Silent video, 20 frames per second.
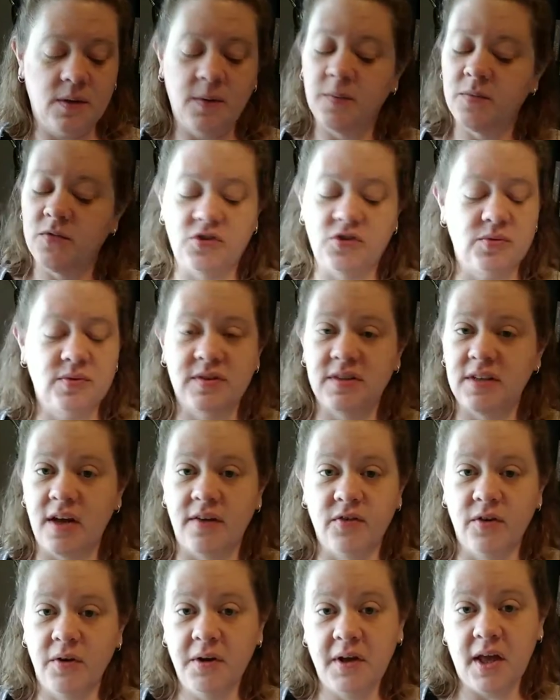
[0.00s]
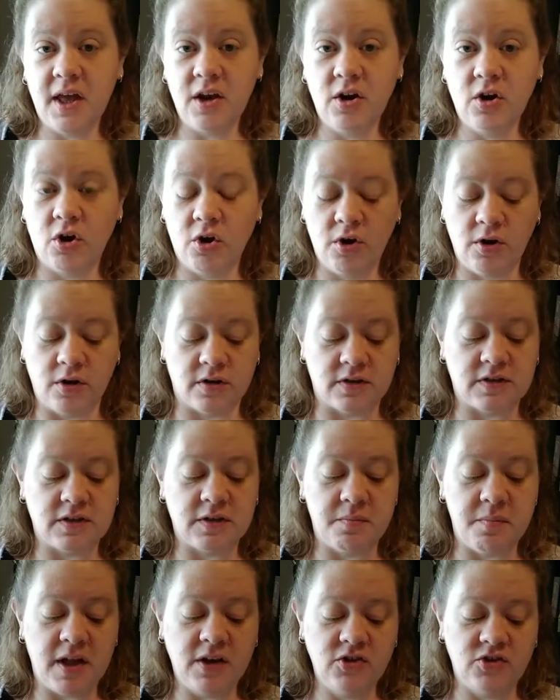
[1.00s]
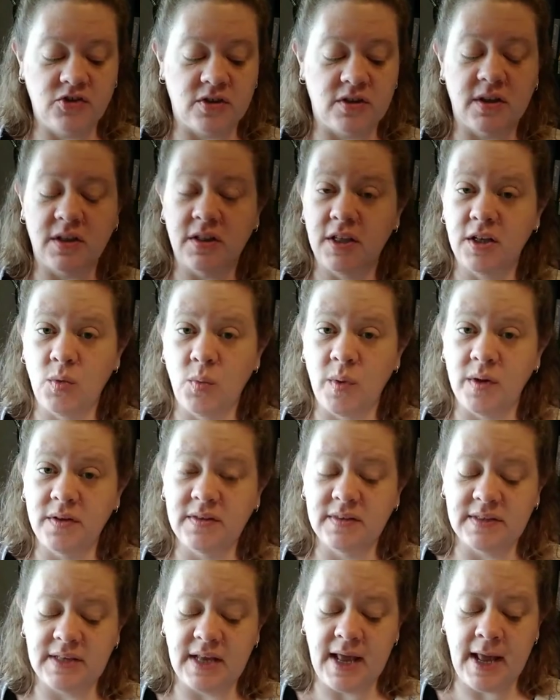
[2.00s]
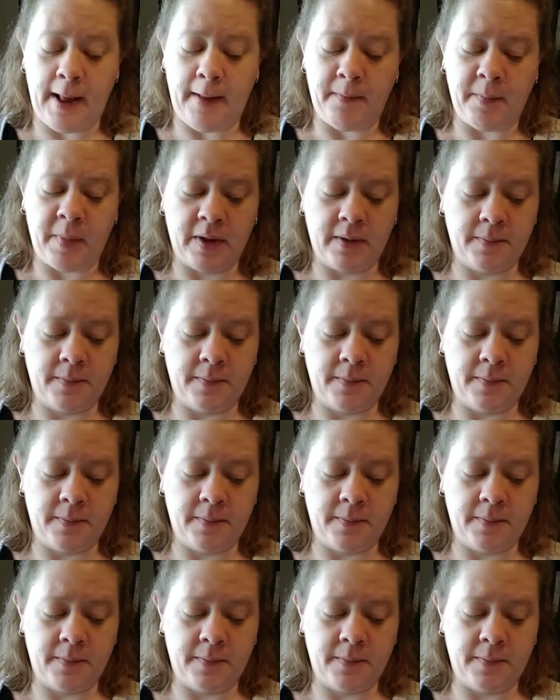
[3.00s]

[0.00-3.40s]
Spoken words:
She was never again heard to mention the little one's name.